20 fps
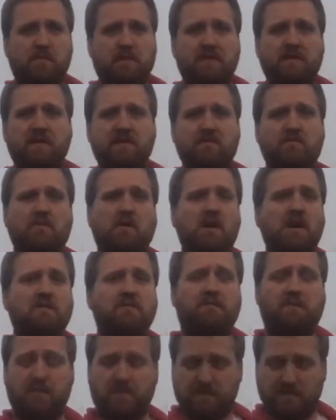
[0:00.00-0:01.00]
But this
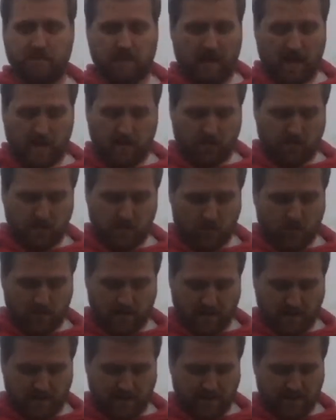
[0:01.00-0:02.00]
one, I don't know
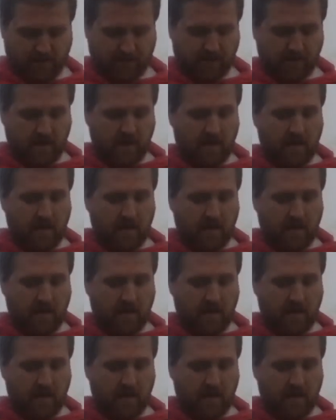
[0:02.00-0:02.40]
what it is.